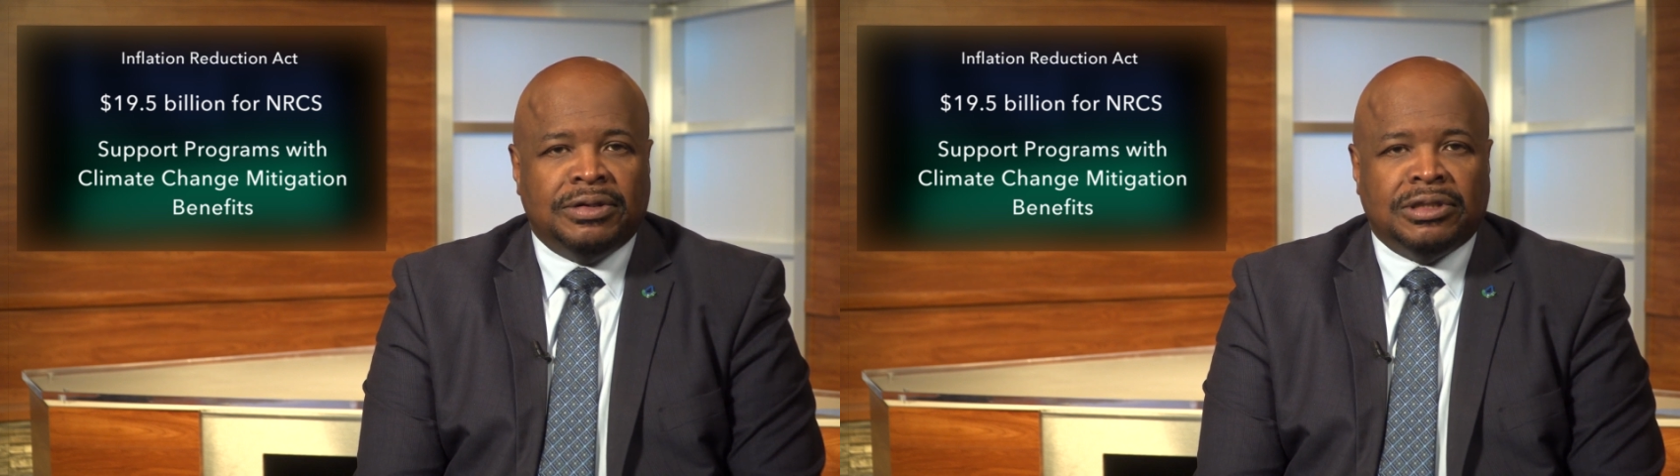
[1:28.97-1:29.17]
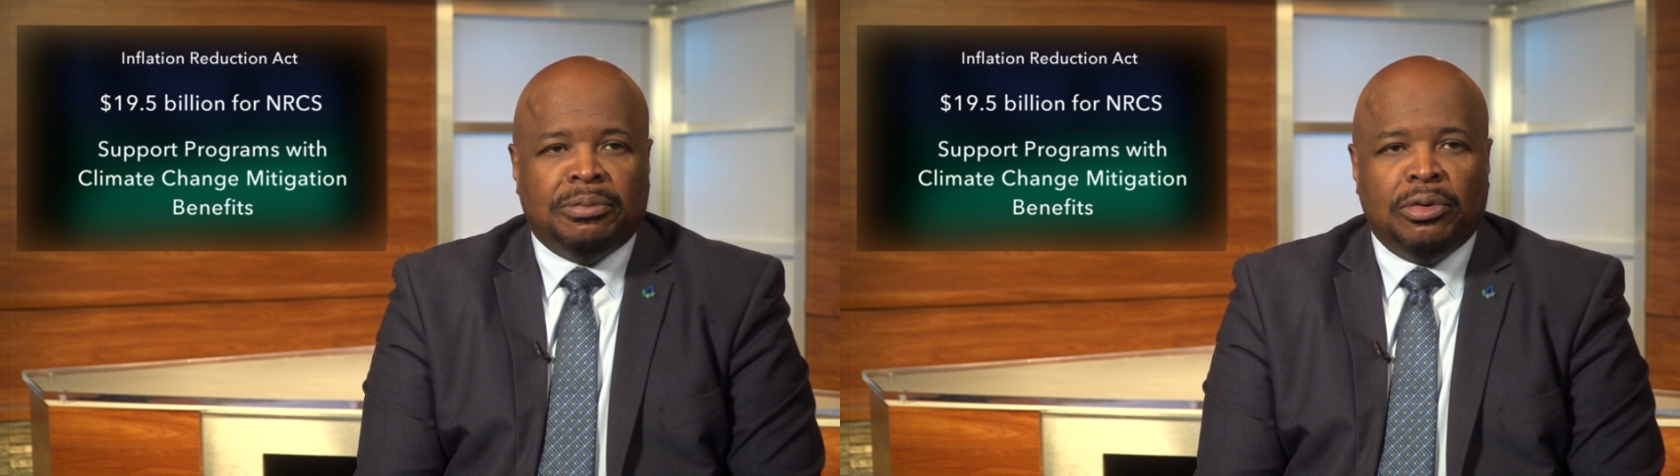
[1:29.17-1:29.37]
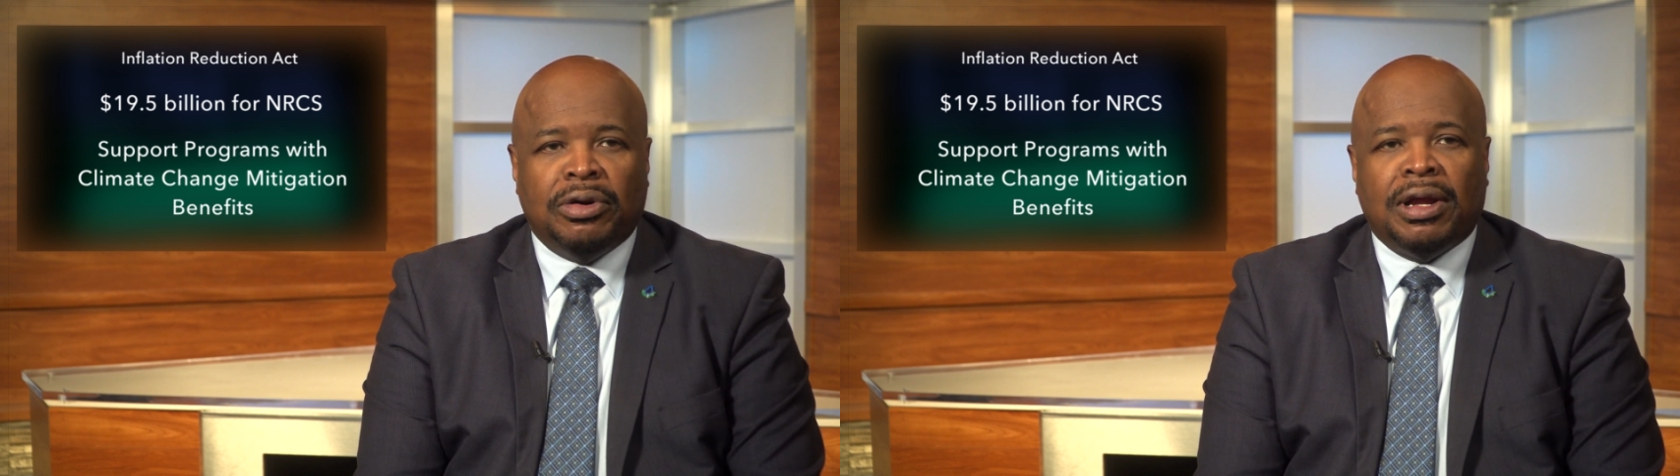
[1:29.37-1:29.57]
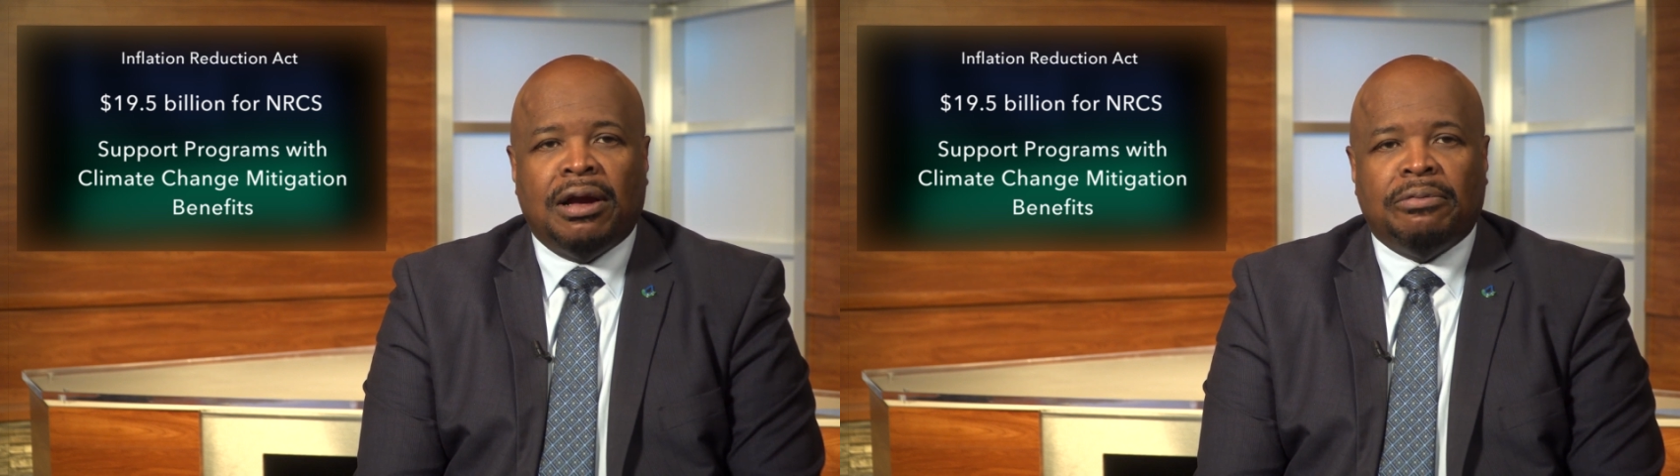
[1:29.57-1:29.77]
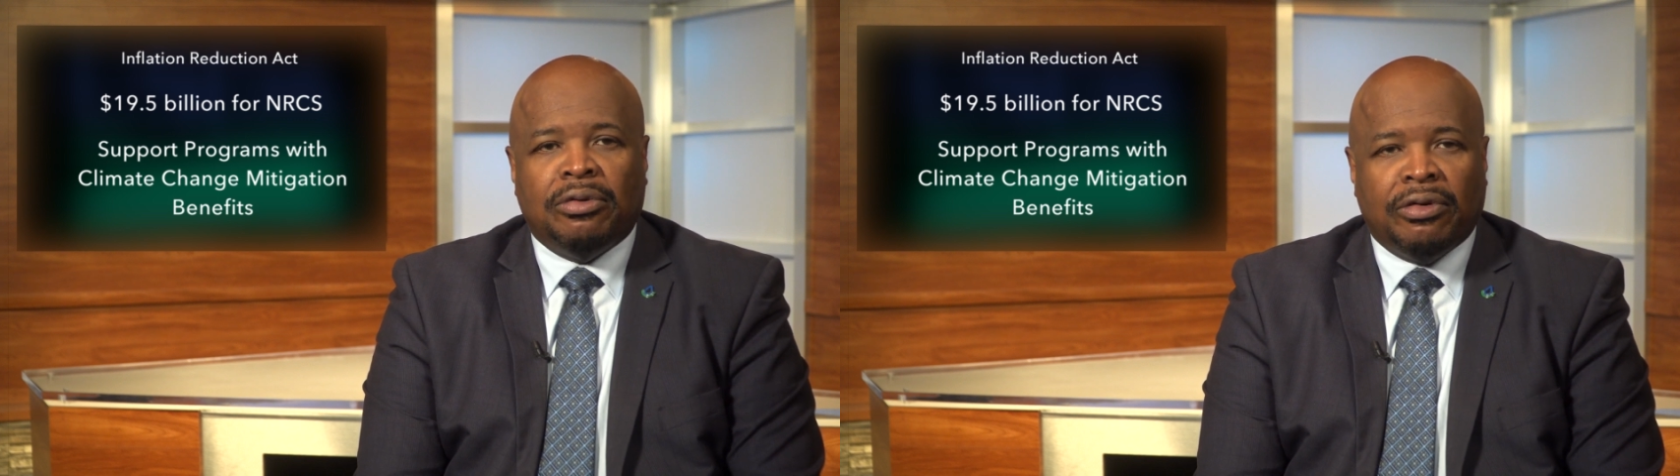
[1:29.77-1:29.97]
to support
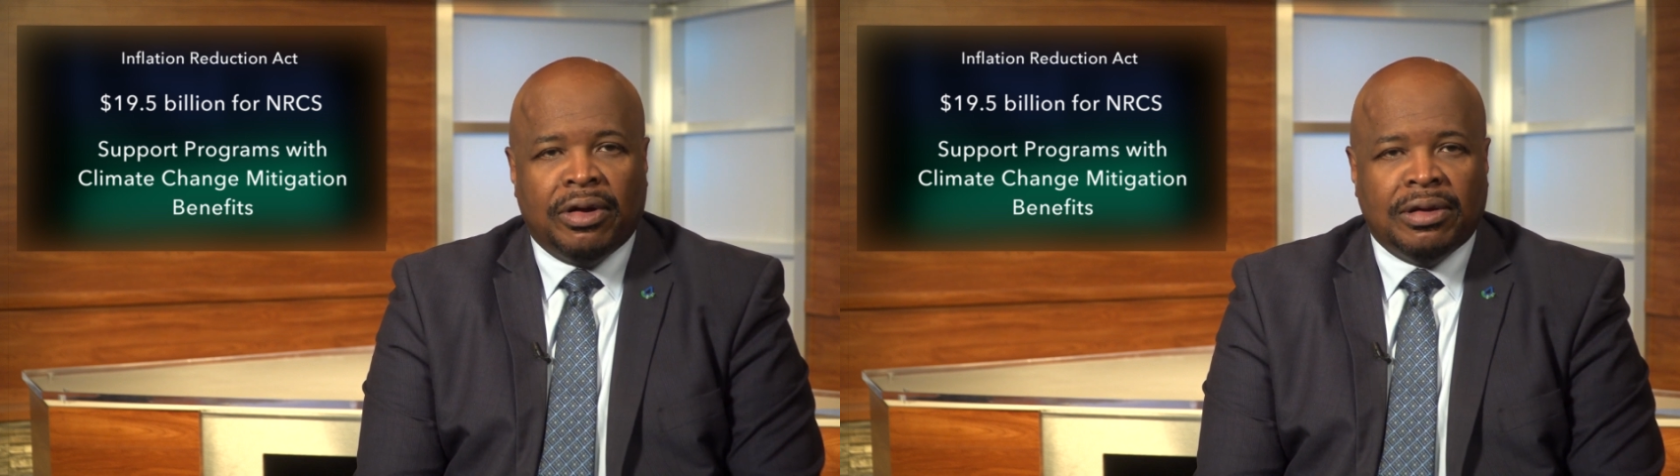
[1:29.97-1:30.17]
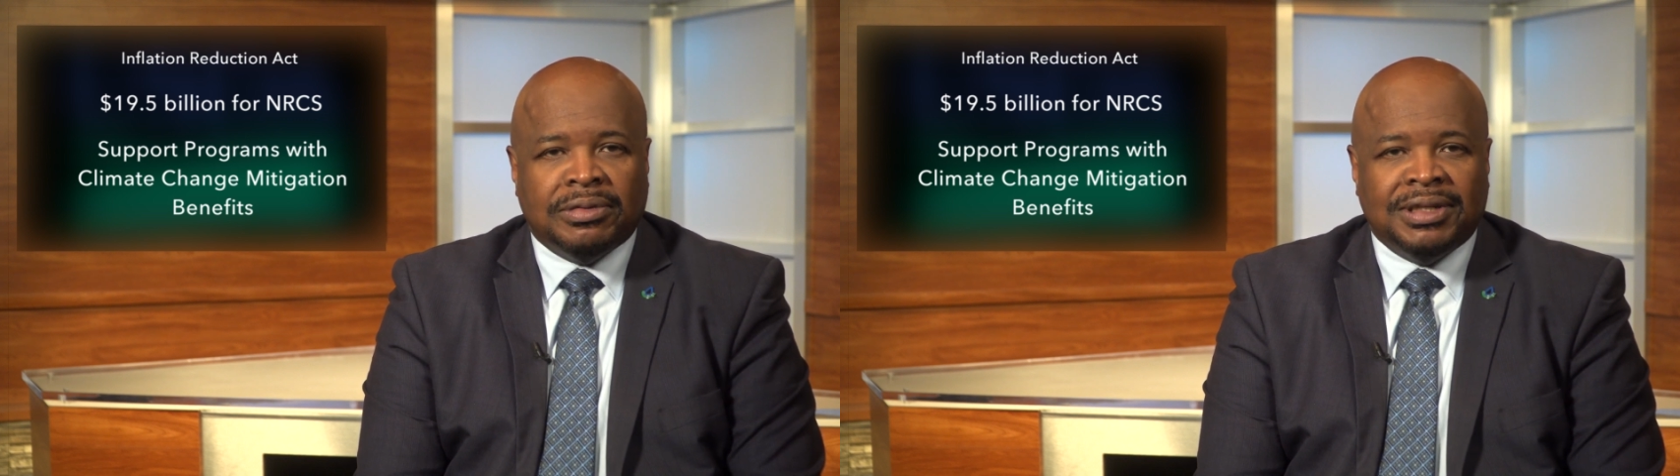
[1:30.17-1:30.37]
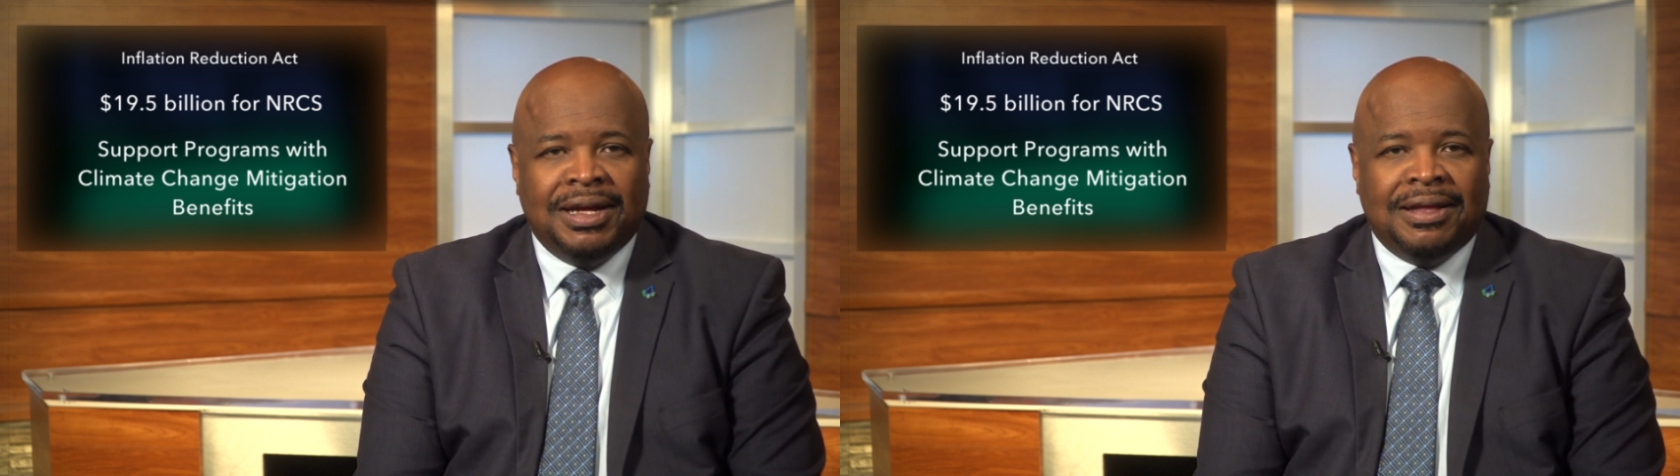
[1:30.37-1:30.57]
our programs